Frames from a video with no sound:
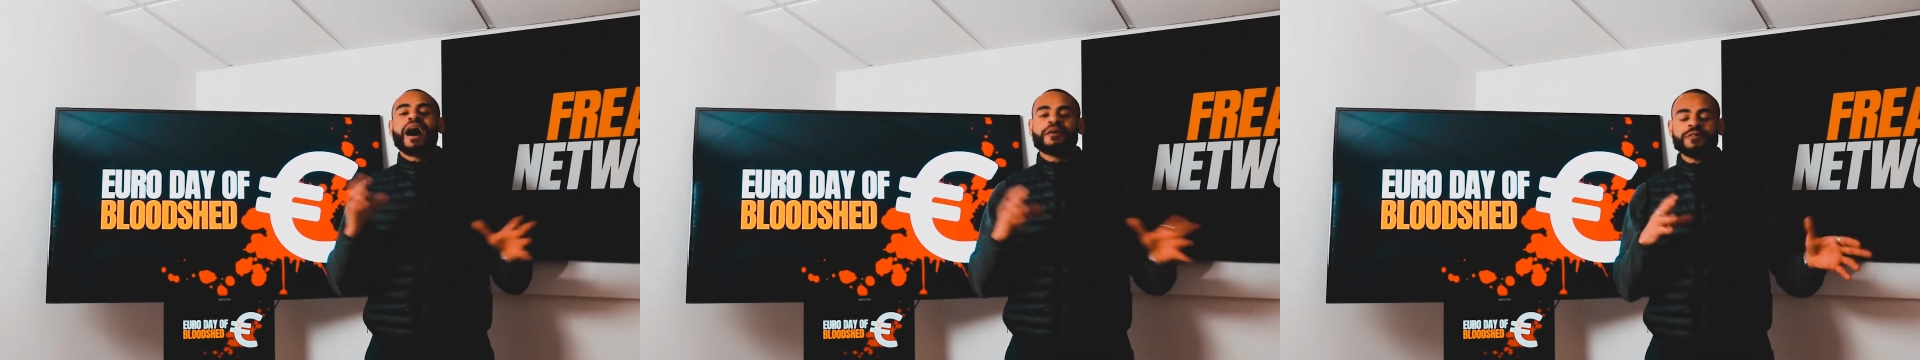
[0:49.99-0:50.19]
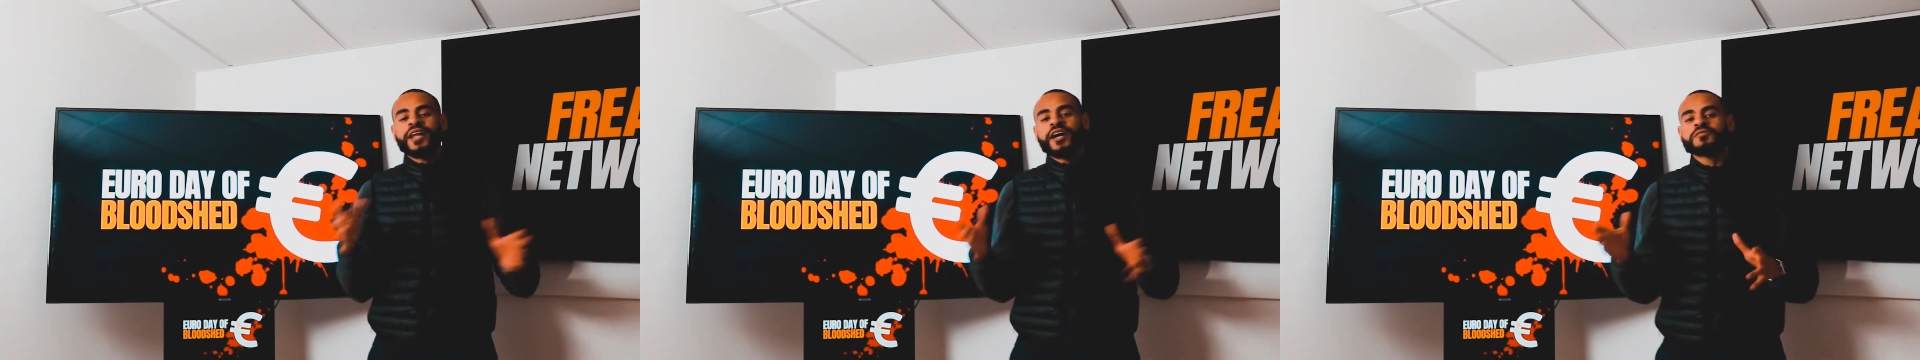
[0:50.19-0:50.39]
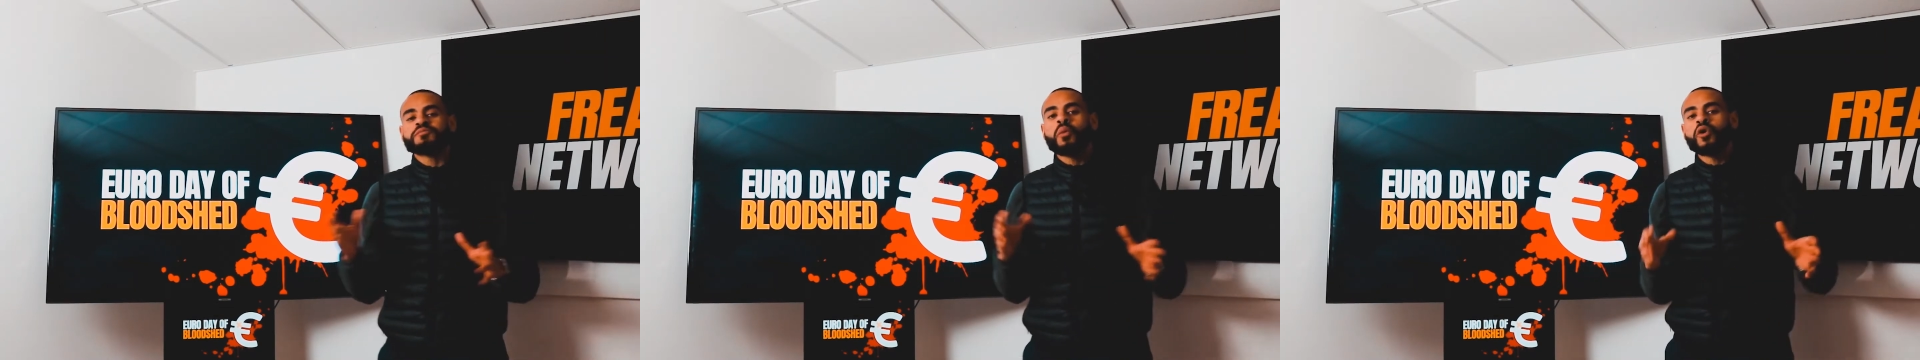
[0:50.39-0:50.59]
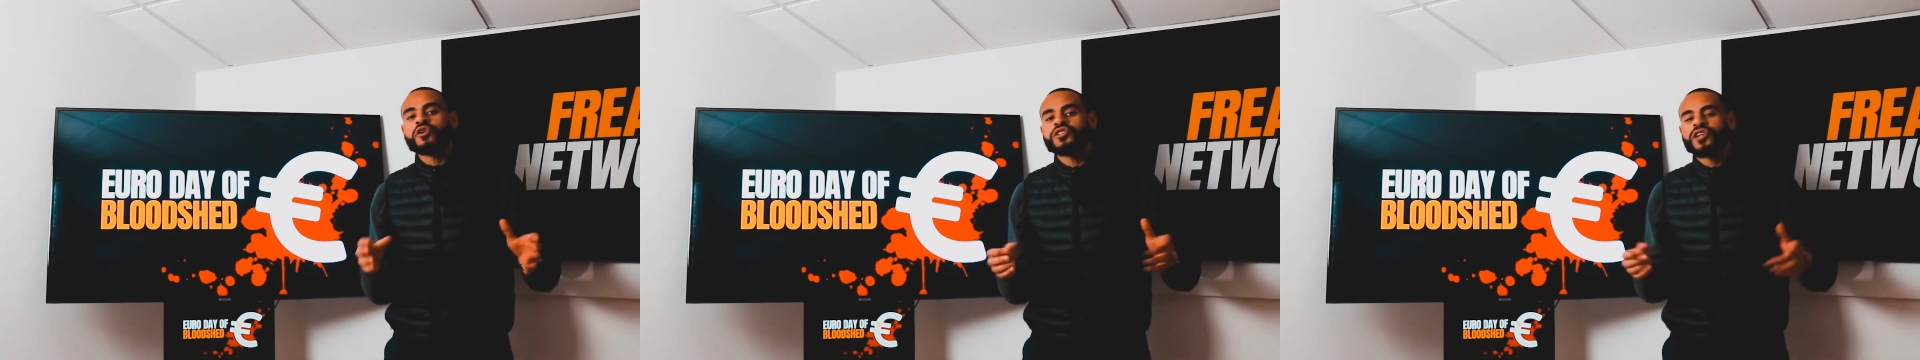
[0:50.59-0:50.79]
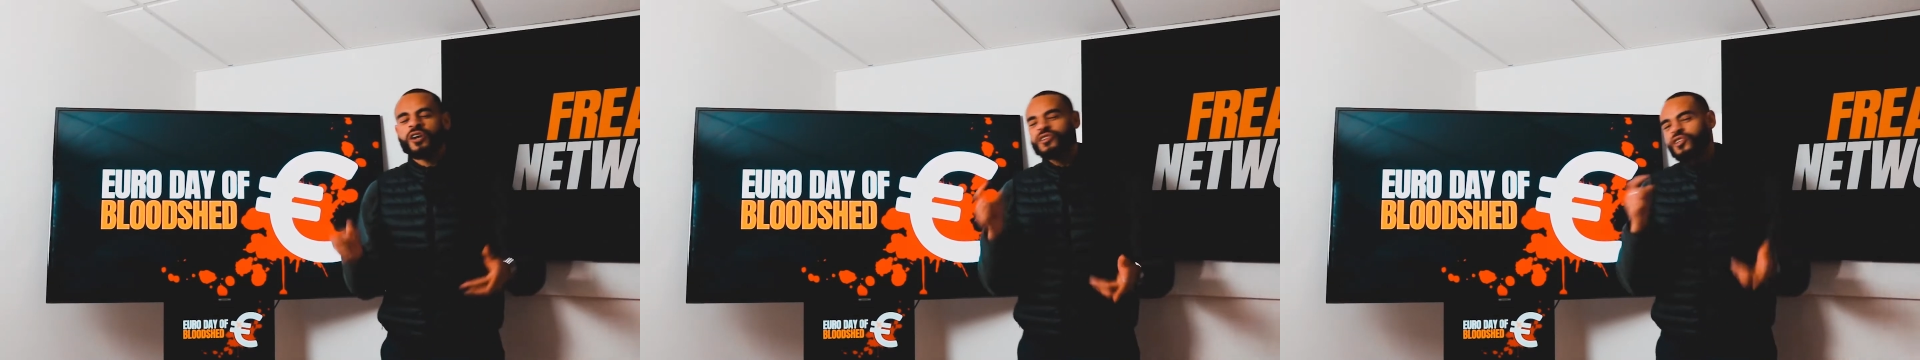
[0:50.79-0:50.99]
I think that was
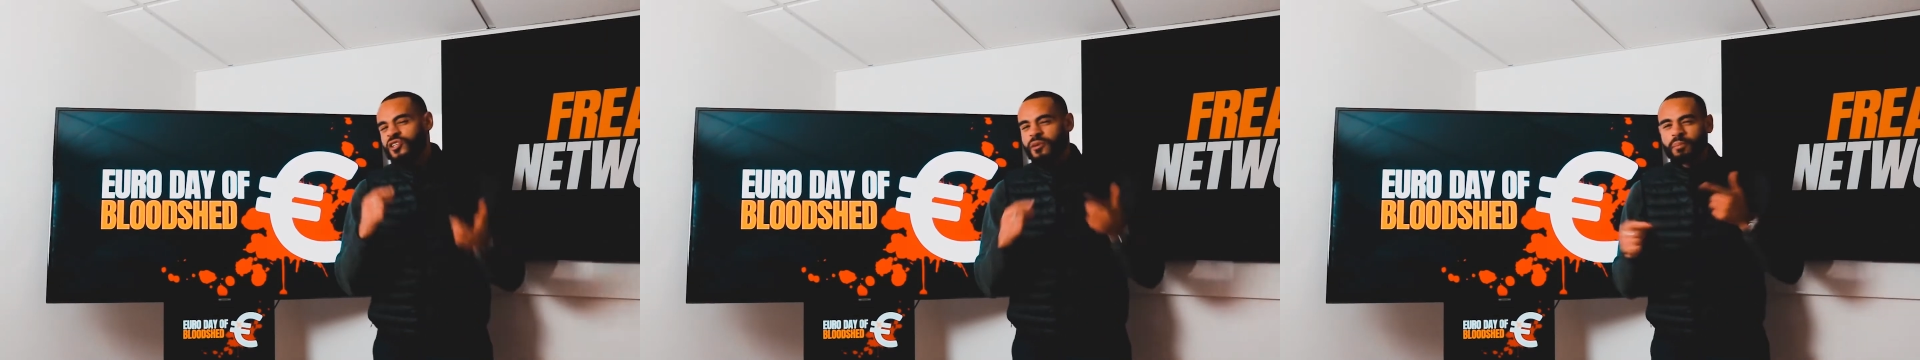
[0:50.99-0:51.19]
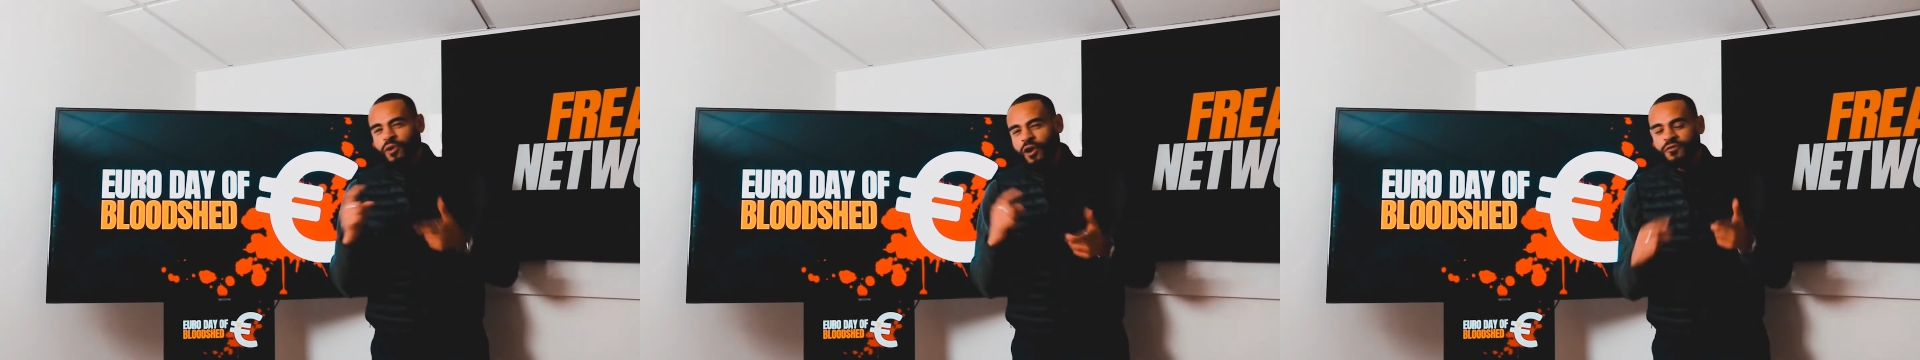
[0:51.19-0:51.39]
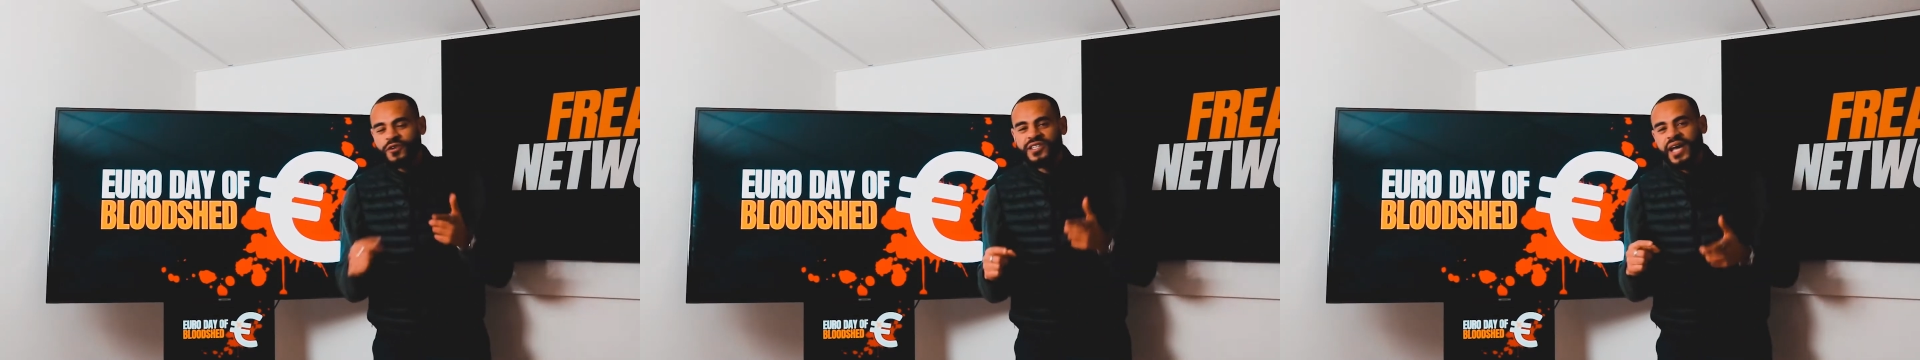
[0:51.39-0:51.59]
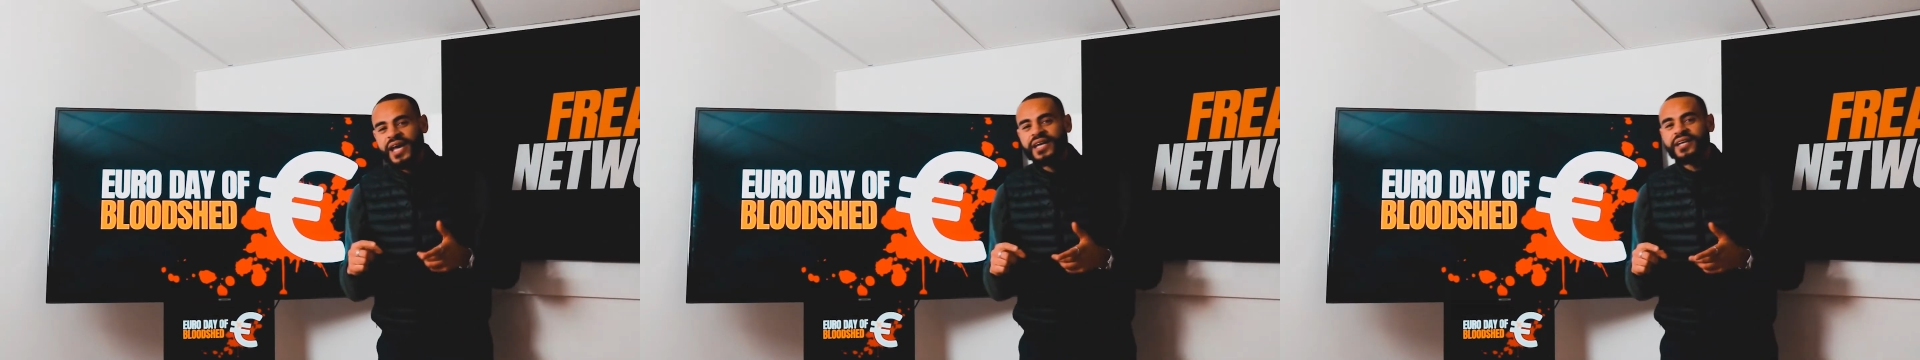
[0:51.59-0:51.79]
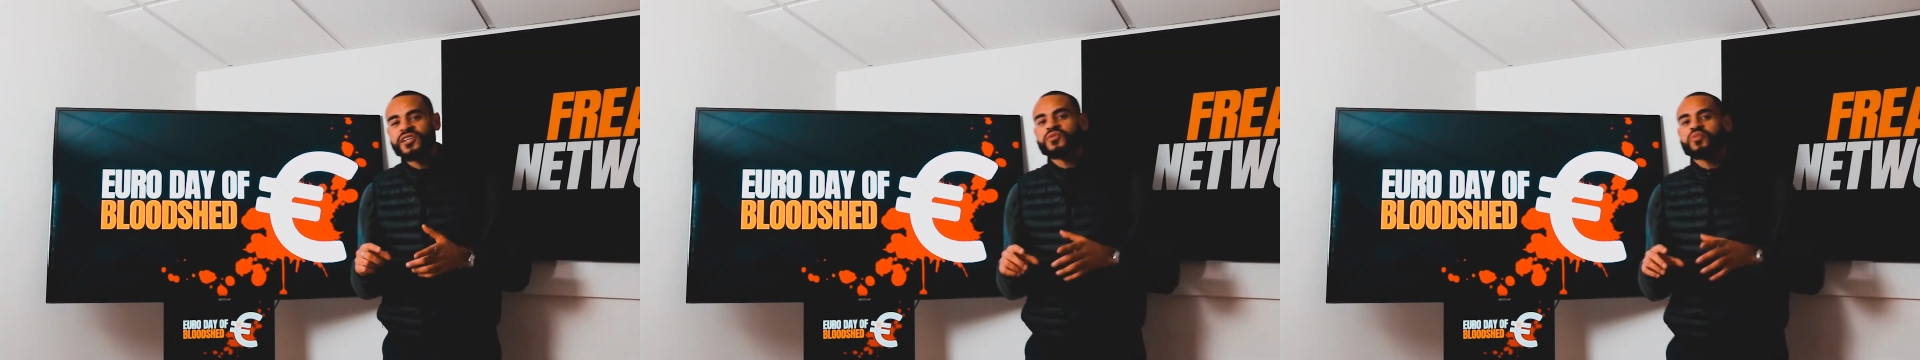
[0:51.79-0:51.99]
more so just some profit
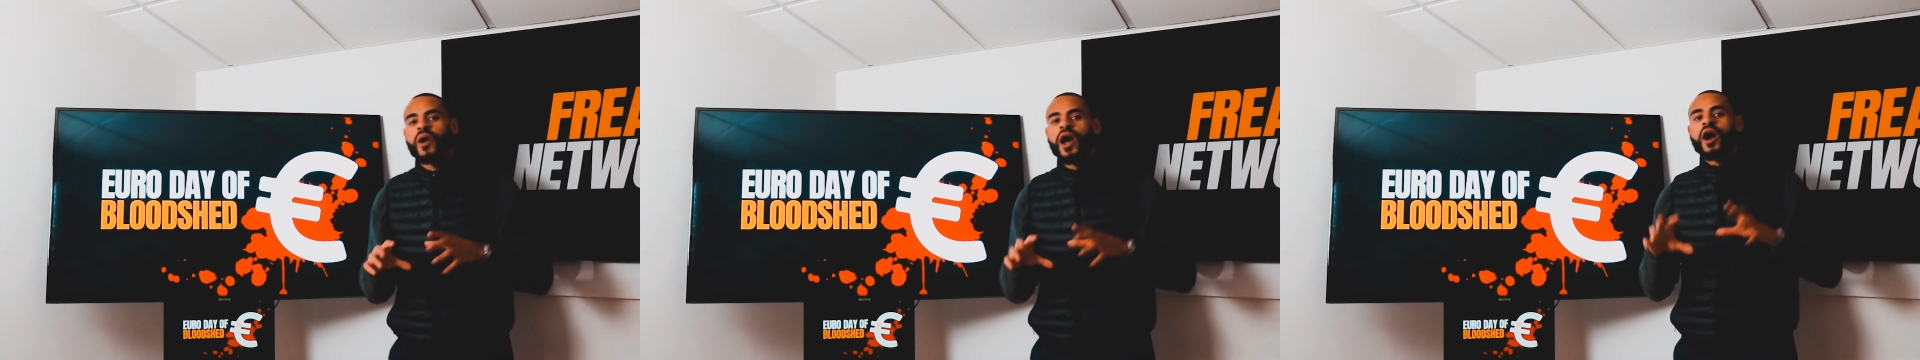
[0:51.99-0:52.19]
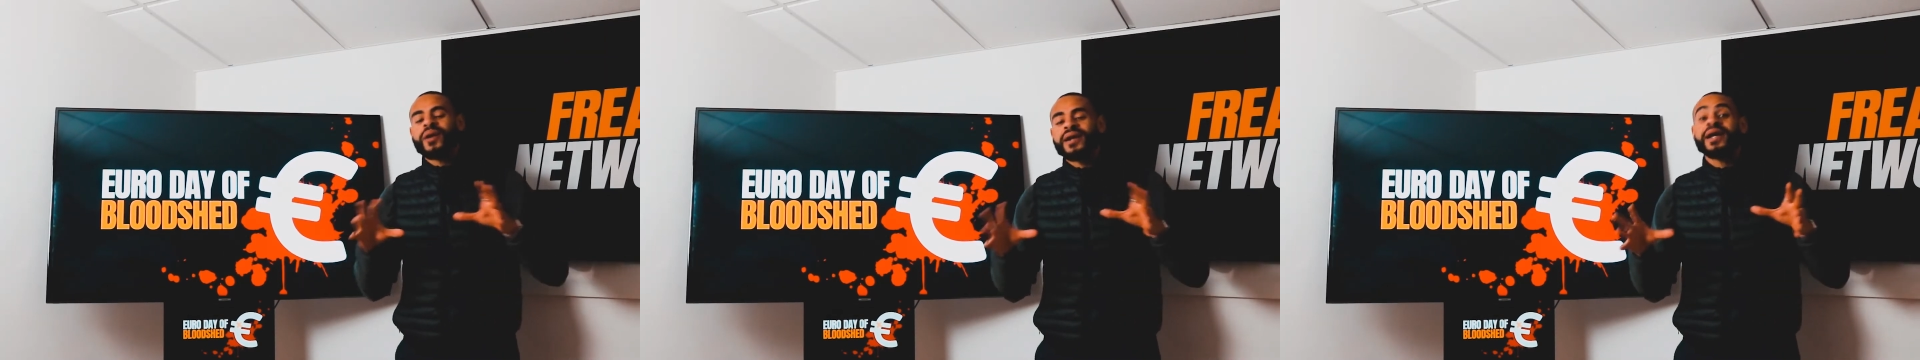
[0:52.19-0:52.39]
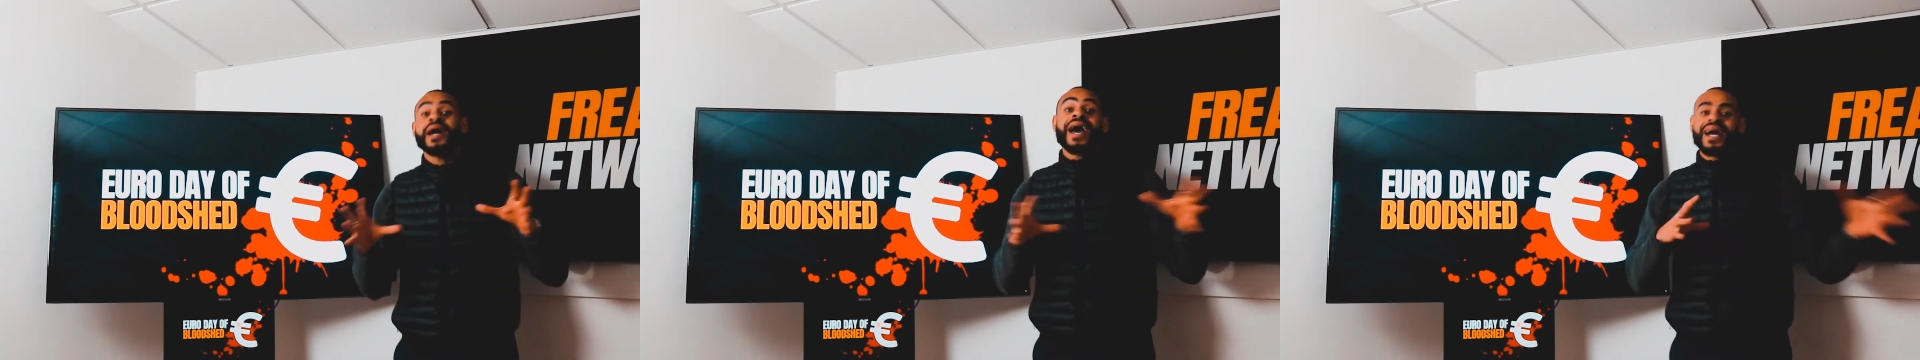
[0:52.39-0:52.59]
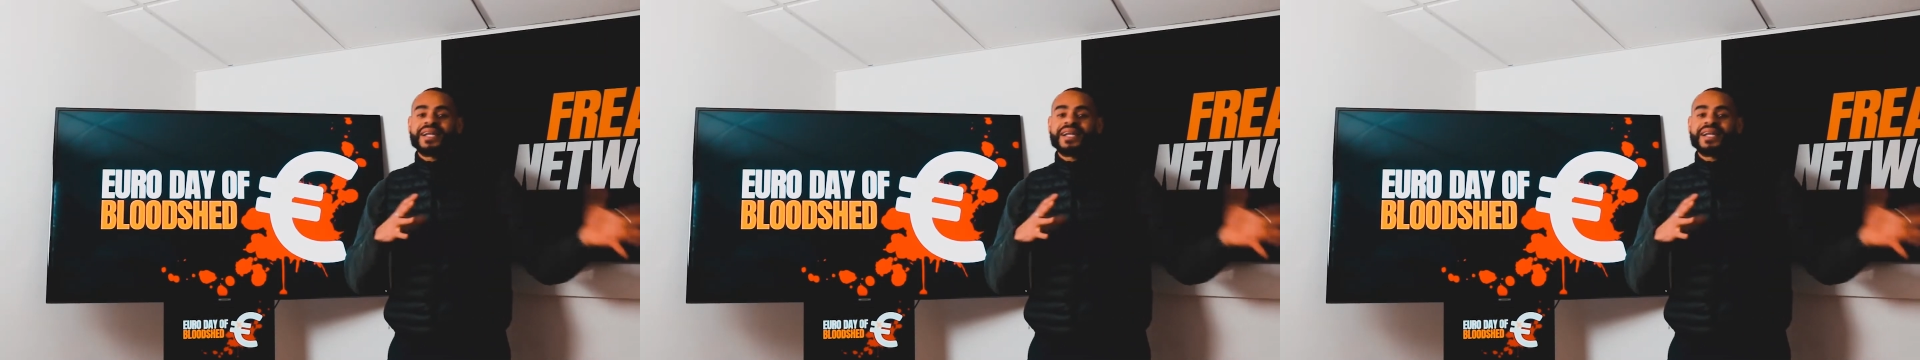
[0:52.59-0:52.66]
taking as well, and,